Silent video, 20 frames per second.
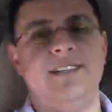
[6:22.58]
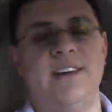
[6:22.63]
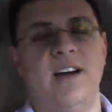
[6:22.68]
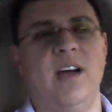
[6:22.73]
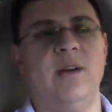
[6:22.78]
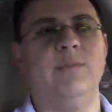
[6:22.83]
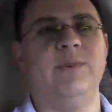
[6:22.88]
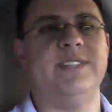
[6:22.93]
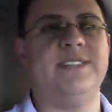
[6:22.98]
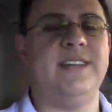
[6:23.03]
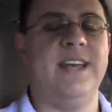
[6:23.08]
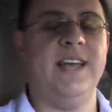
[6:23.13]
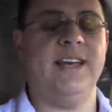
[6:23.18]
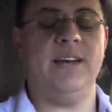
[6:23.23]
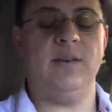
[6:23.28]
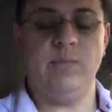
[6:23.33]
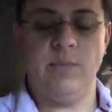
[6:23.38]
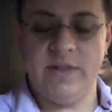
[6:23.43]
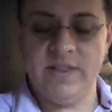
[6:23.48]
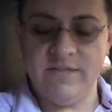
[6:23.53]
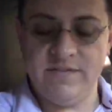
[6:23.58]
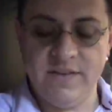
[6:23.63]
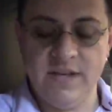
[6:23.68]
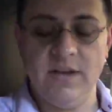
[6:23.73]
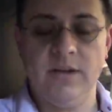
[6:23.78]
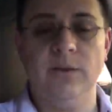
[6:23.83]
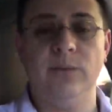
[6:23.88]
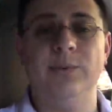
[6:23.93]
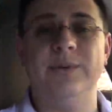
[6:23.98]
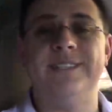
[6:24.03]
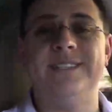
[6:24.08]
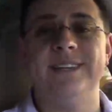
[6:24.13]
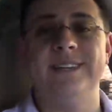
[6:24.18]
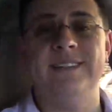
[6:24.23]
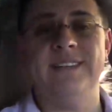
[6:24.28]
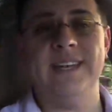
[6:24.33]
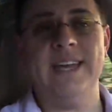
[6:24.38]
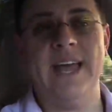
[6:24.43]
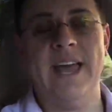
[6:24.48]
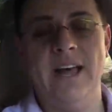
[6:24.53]
time was taken when the vehicle was in
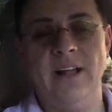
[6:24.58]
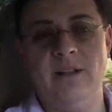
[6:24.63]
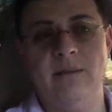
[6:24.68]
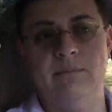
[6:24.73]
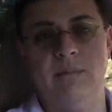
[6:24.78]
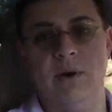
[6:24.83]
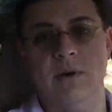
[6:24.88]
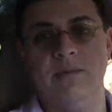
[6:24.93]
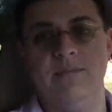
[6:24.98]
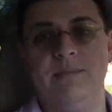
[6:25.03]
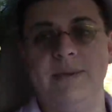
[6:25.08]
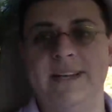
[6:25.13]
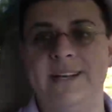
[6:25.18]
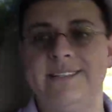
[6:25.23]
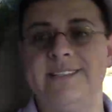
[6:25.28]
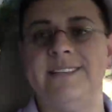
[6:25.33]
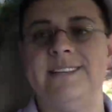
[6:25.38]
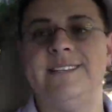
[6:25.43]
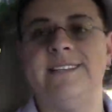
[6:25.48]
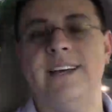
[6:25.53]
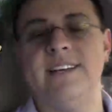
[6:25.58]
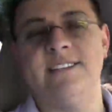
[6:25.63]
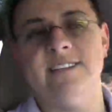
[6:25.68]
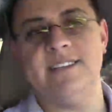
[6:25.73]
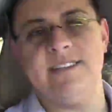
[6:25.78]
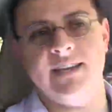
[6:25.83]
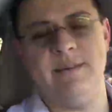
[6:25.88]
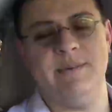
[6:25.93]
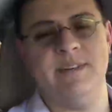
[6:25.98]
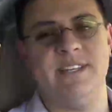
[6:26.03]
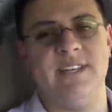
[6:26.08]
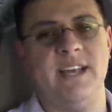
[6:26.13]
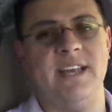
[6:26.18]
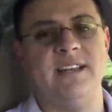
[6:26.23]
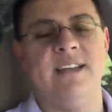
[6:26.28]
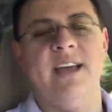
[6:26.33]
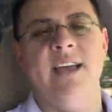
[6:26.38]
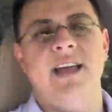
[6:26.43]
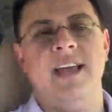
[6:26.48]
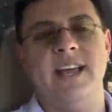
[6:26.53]
the L mode because it doesn't
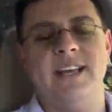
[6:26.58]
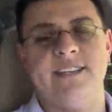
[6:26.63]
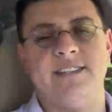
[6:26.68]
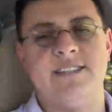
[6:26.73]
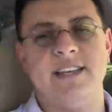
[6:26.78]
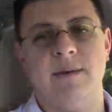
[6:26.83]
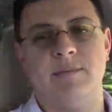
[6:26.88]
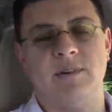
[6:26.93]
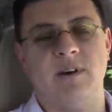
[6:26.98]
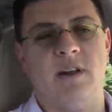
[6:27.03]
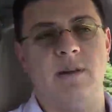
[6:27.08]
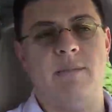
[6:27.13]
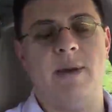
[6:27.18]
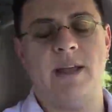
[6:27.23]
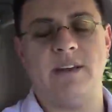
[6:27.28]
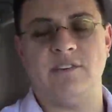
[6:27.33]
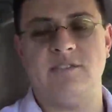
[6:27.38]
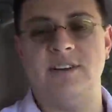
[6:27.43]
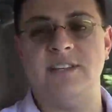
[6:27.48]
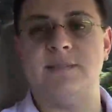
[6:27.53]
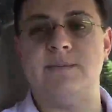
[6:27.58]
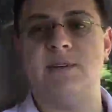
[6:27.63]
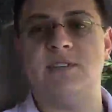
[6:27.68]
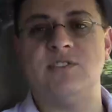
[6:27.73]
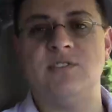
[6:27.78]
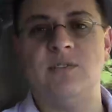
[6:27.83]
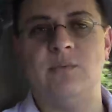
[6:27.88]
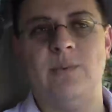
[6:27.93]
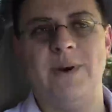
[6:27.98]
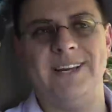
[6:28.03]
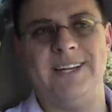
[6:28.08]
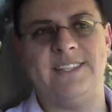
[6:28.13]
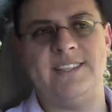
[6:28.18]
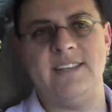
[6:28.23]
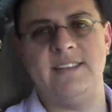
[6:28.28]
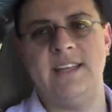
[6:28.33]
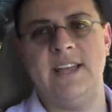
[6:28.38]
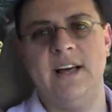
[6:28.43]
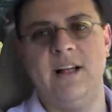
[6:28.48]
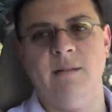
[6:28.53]
imitate a stepped automatic transmission when it's
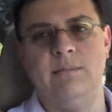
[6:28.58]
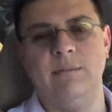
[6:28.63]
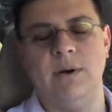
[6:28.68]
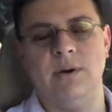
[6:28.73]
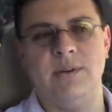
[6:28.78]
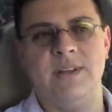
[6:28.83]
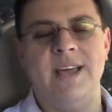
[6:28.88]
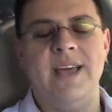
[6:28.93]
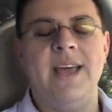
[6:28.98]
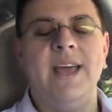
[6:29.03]
in the L mode.